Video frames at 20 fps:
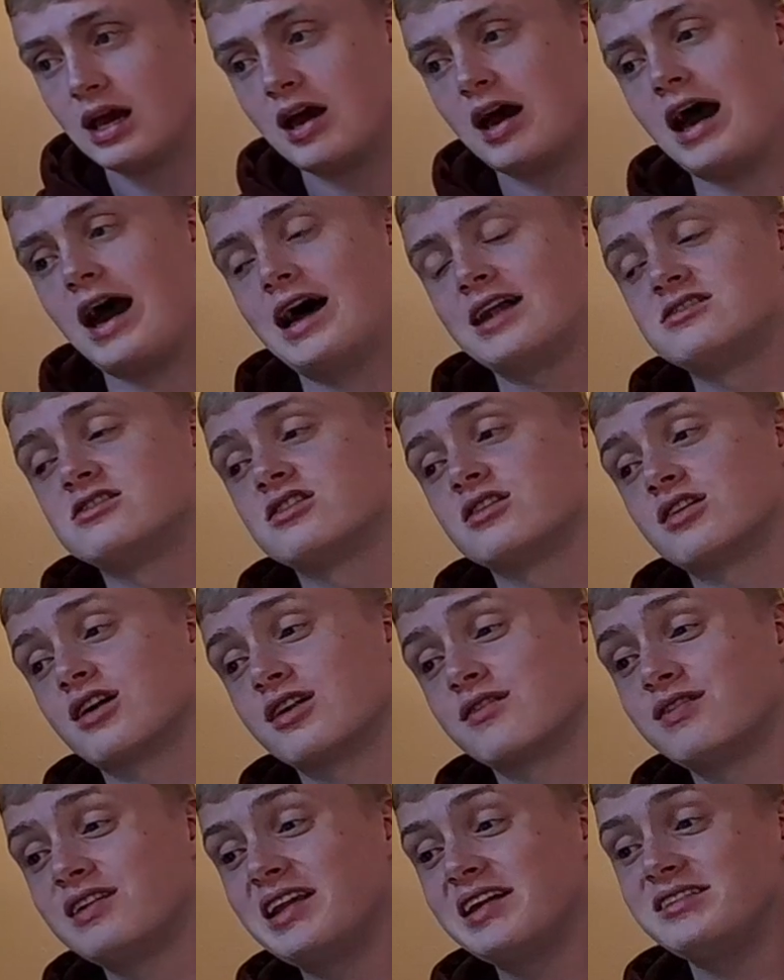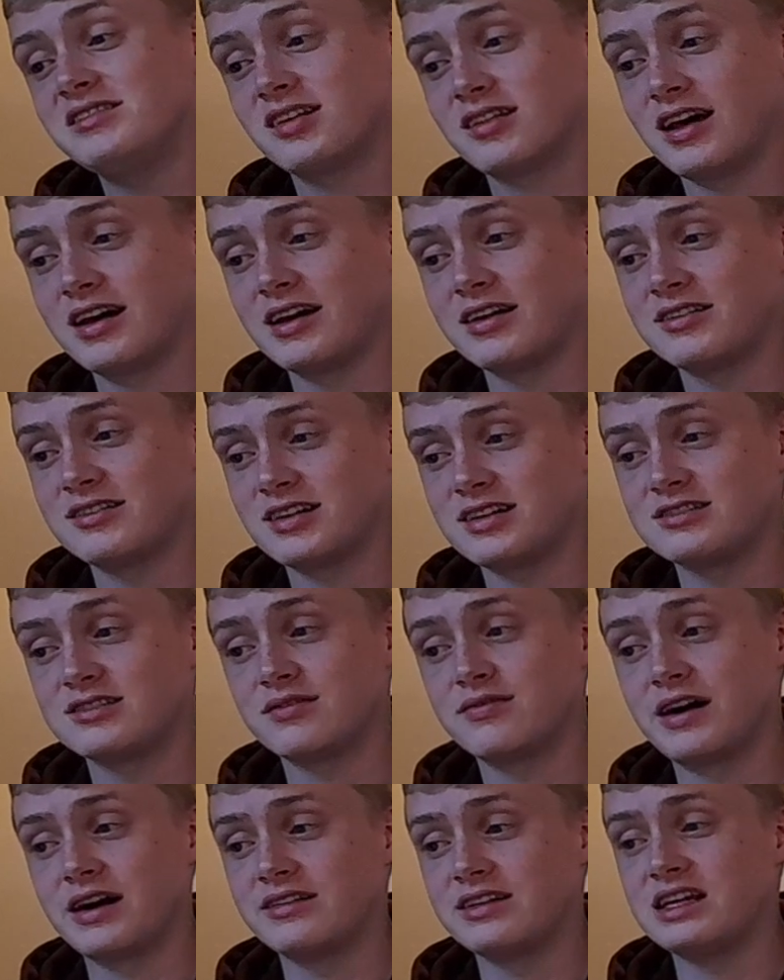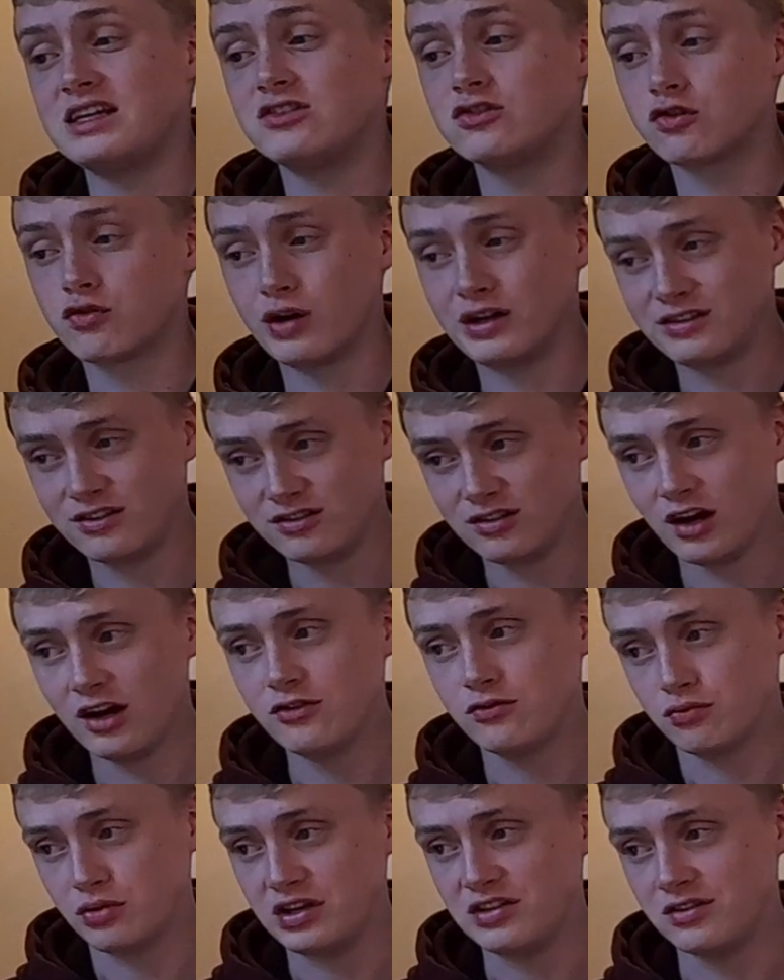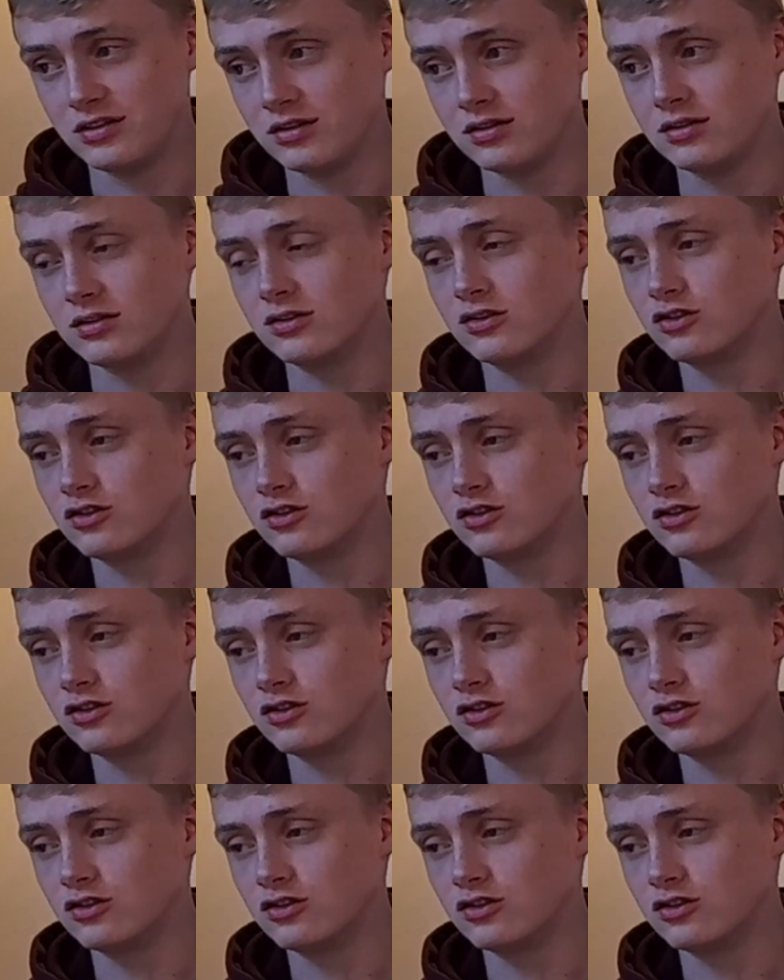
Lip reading: And kind of linked to this is the fact that he's criticised recent